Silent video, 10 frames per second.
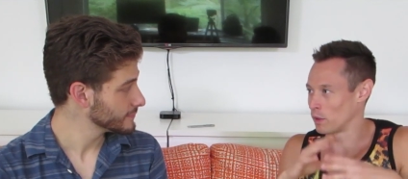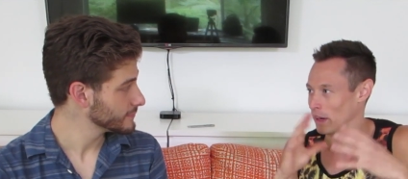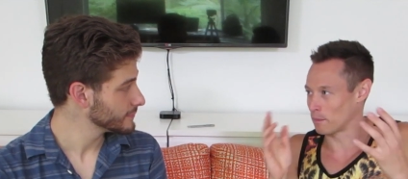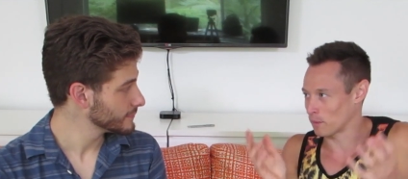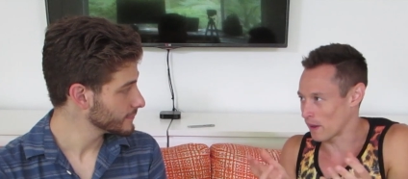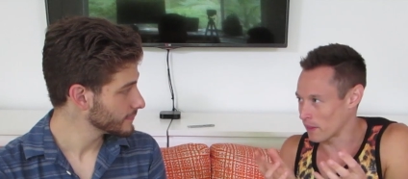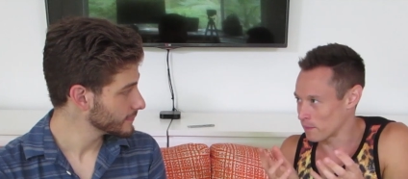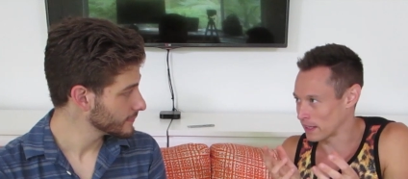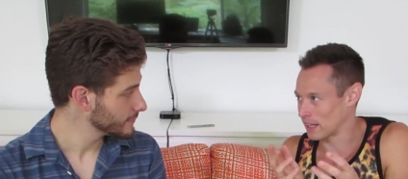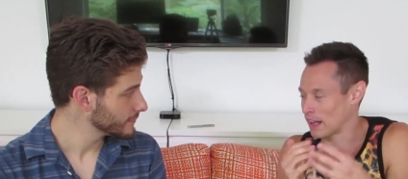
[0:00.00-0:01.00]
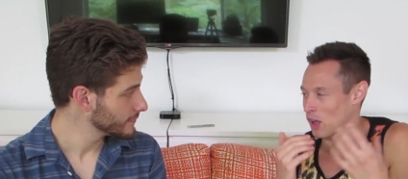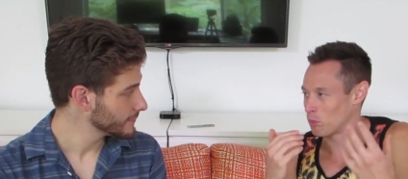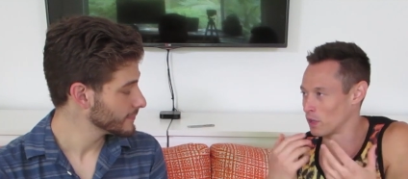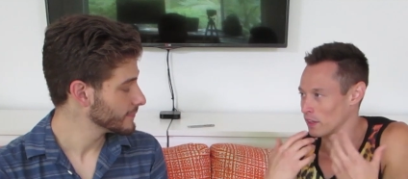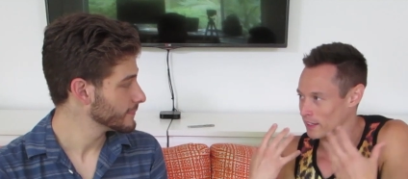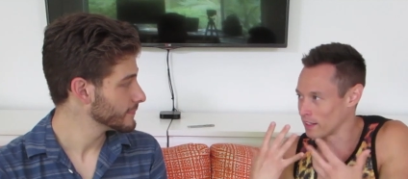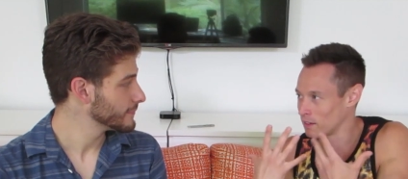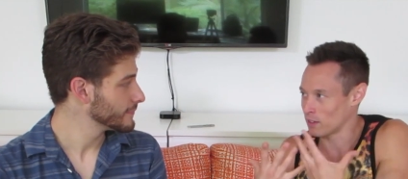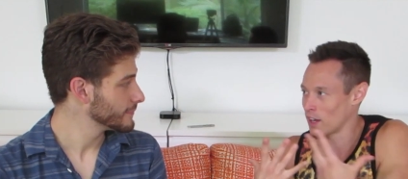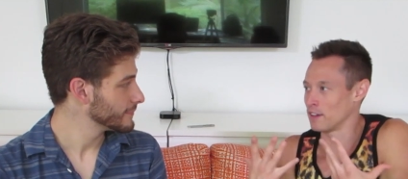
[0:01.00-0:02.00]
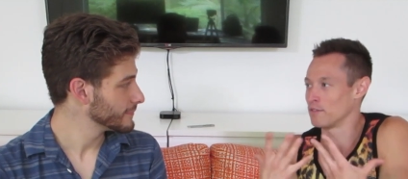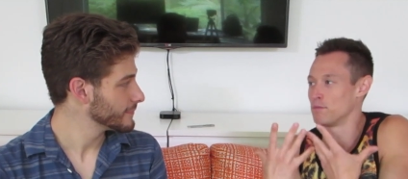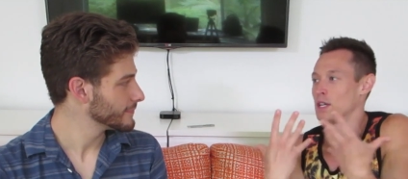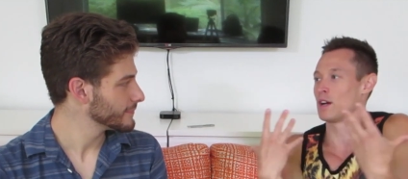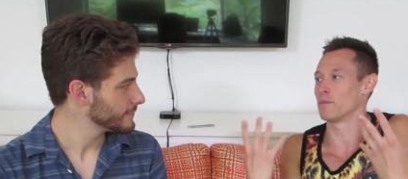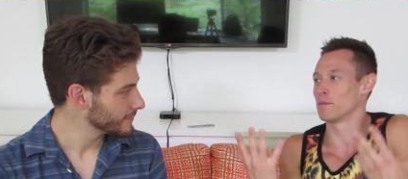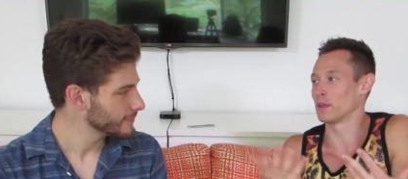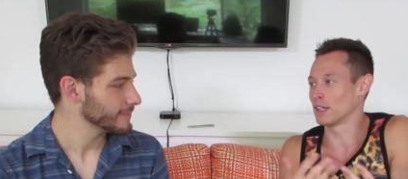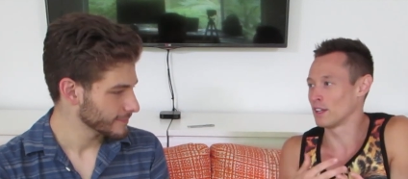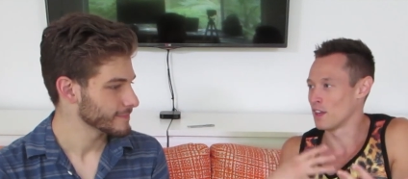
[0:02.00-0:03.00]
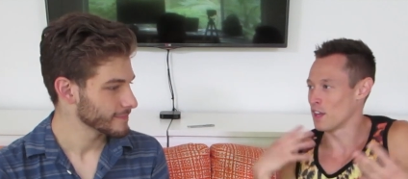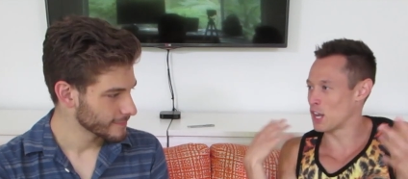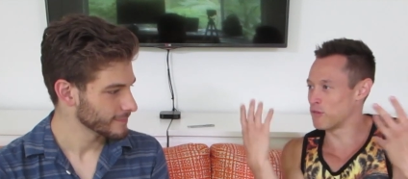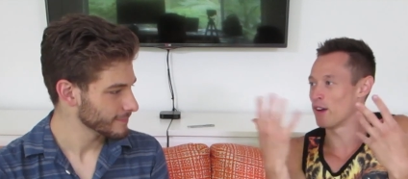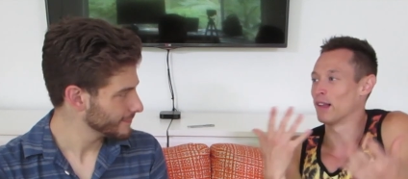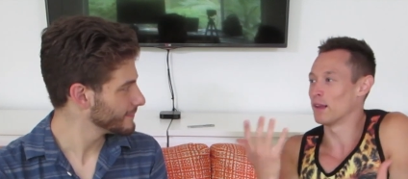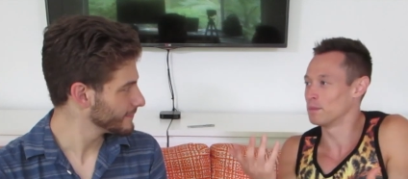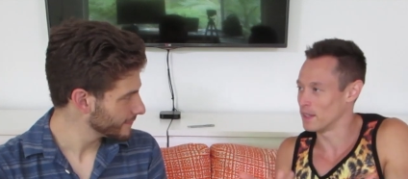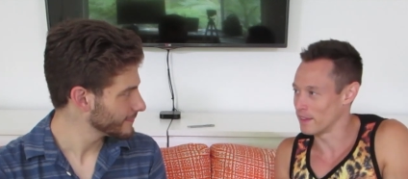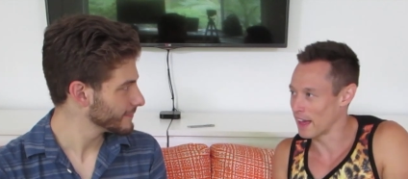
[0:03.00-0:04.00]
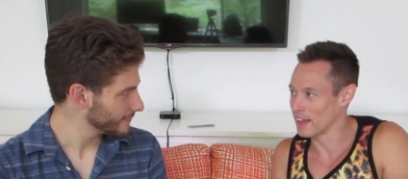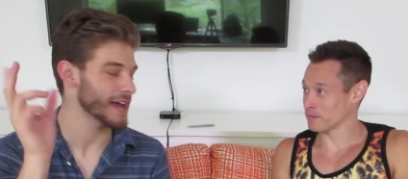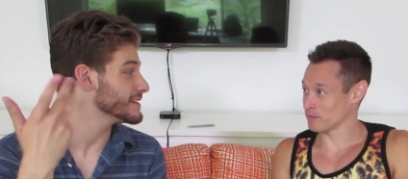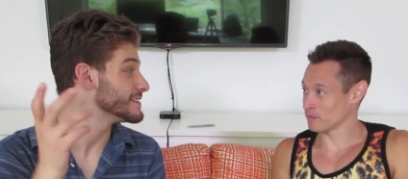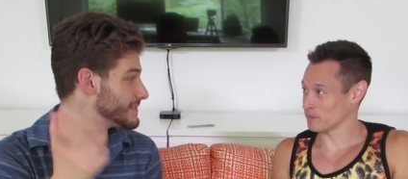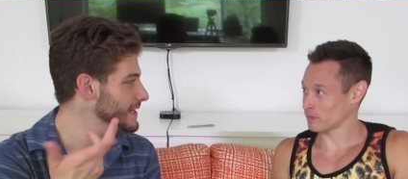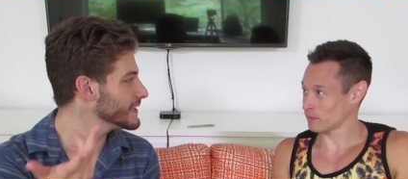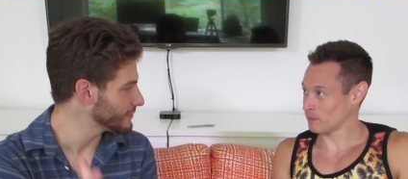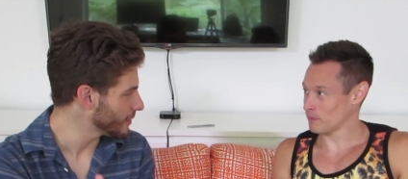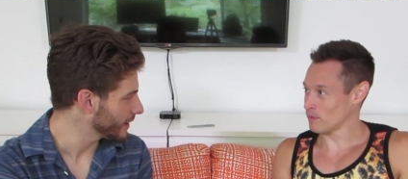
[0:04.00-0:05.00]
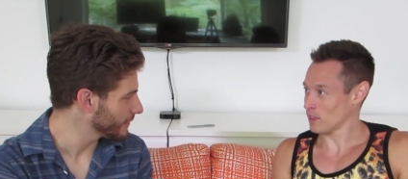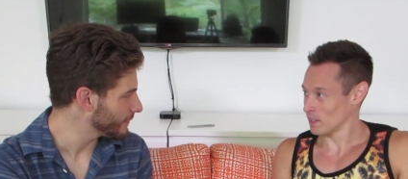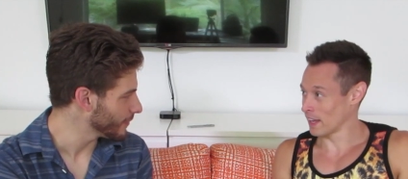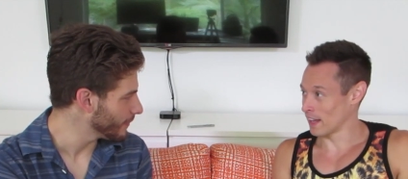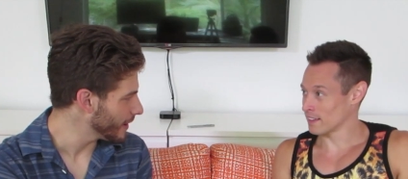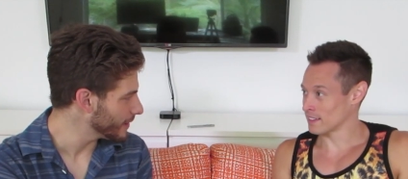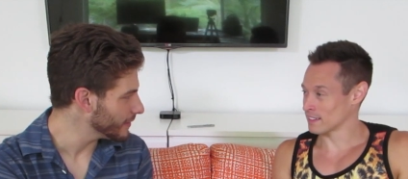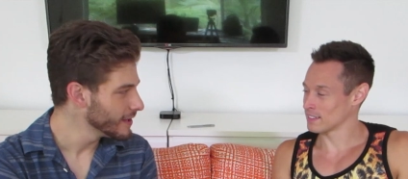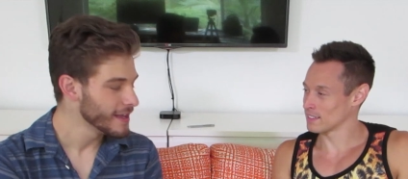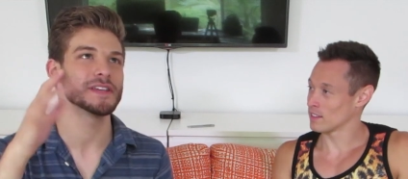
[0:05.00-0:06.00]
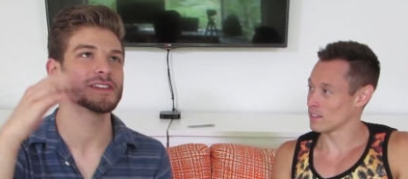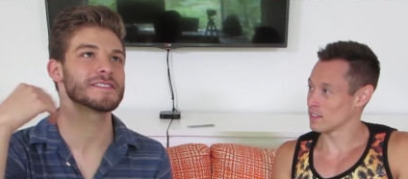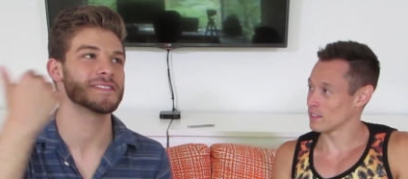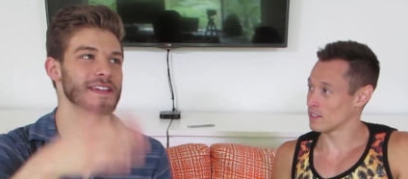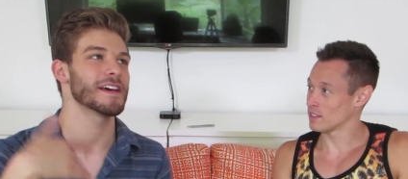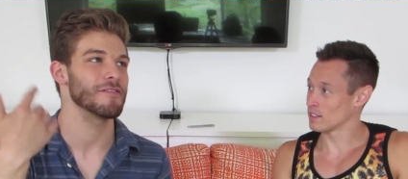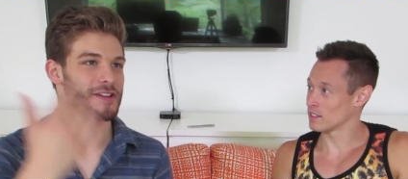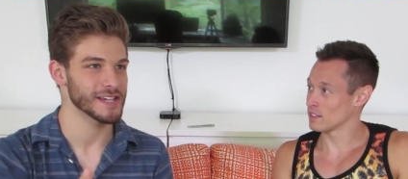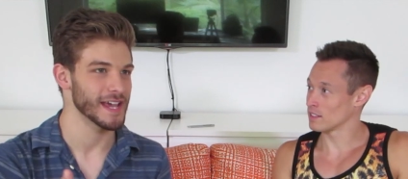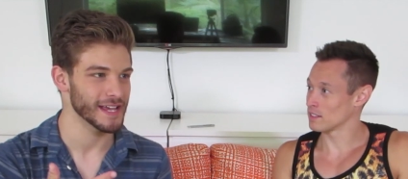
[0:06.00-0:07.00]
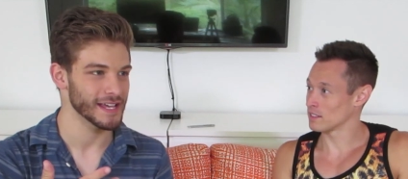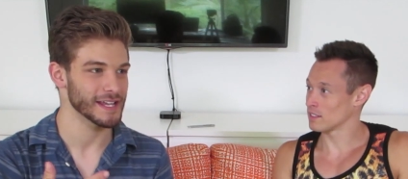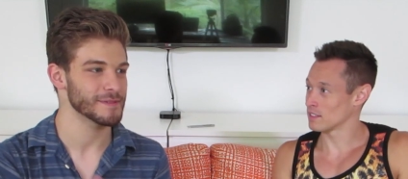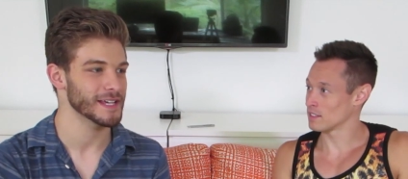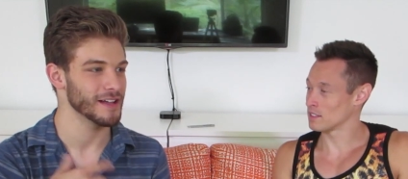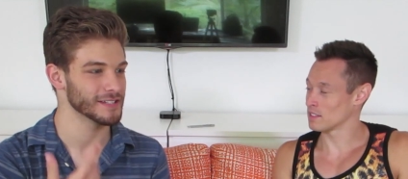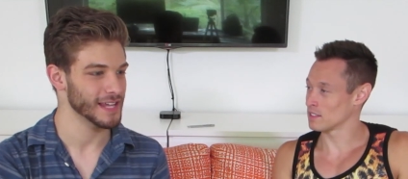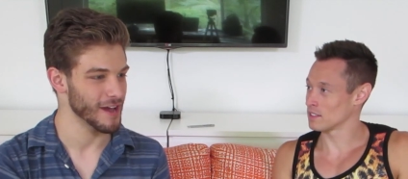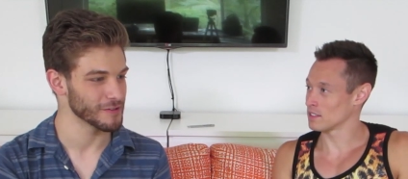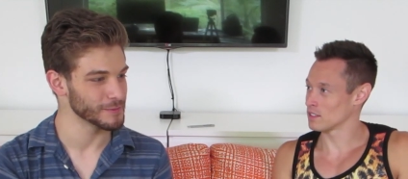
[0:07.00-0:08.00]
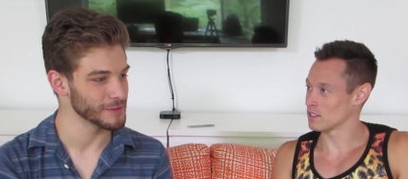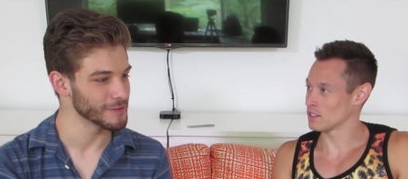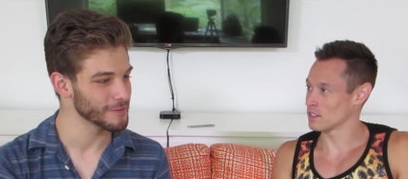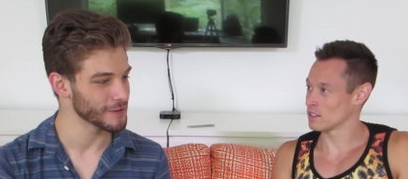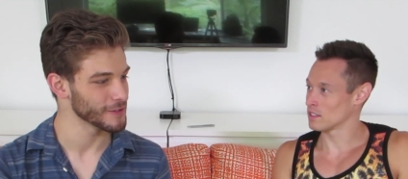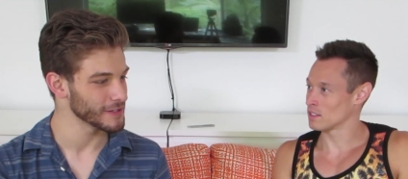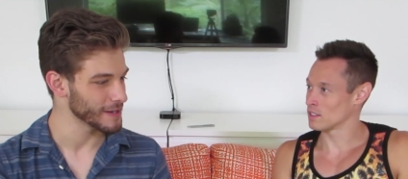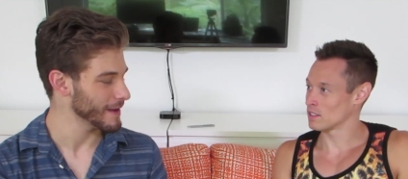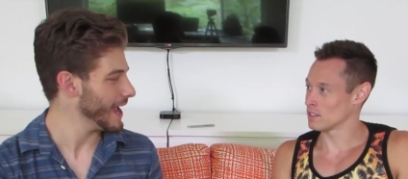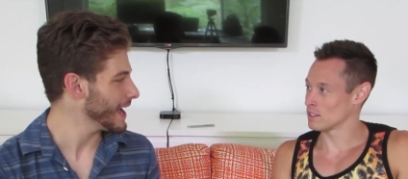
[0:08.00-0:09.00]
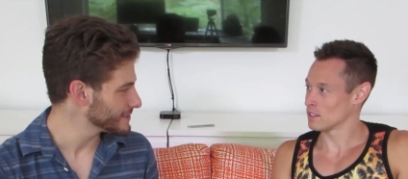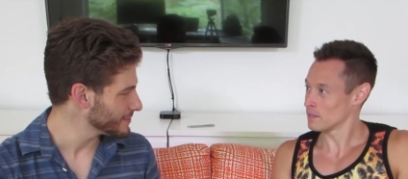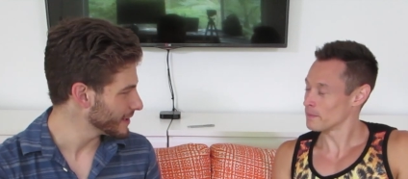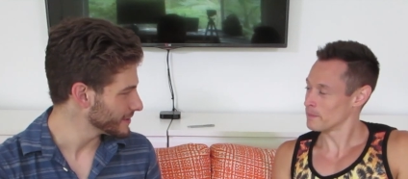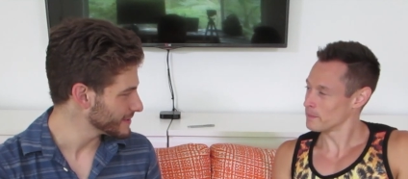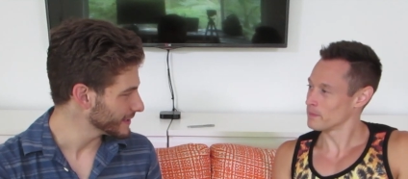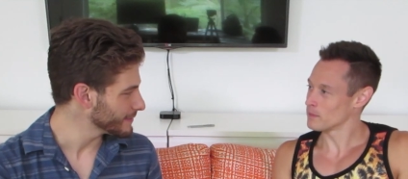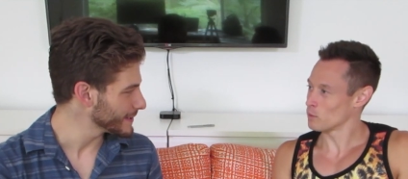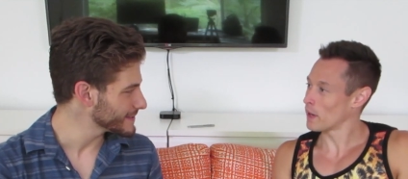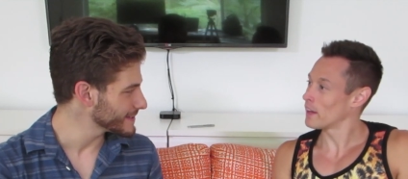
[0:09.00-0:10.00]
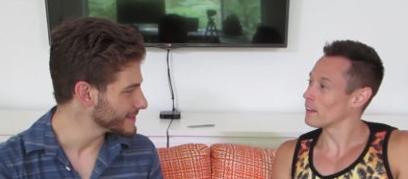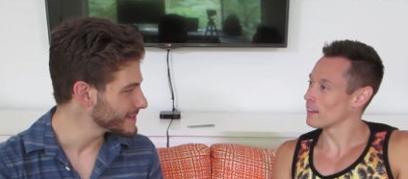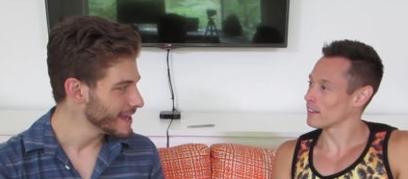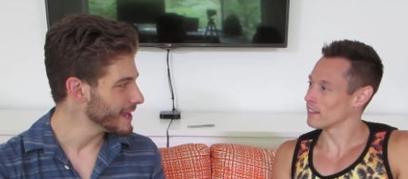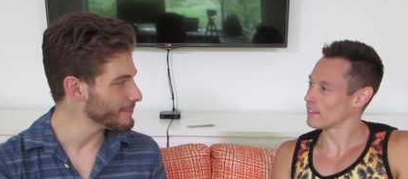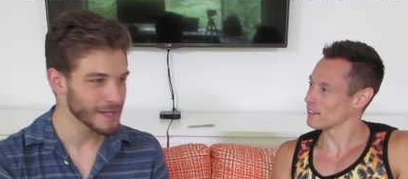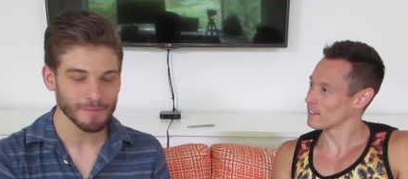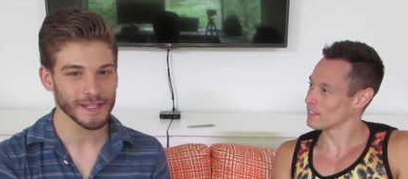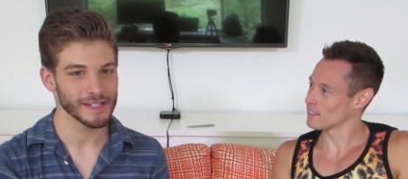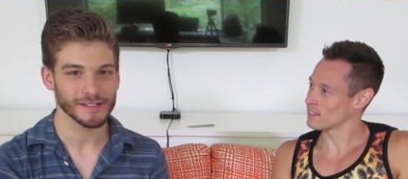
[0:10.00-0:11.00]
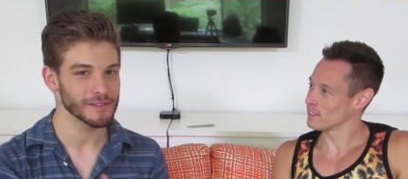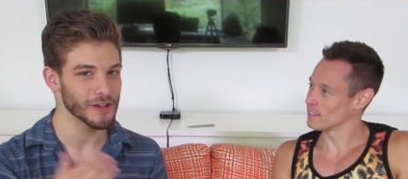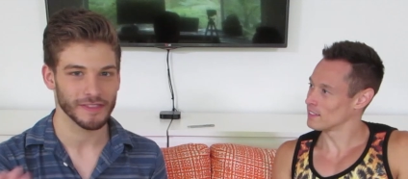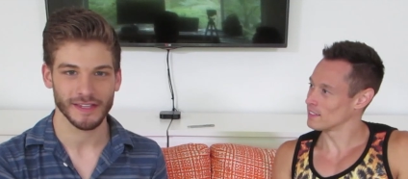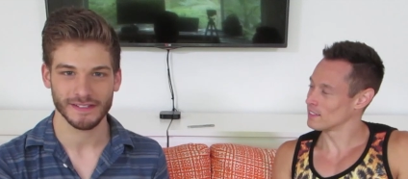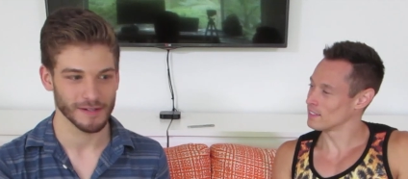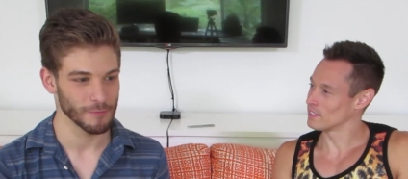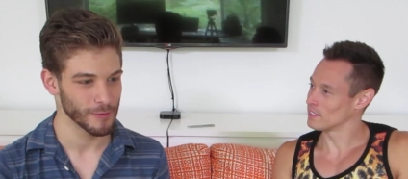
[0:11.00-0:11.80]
Speaker 1: when I'm around them, I can't help but like kind of become like enveloped in that. I did daily vlogging for yeah. a
Speaker 2: while. Being seen every day and being held accountable for like my attitude on a daily basis. Right. It made me look at things in a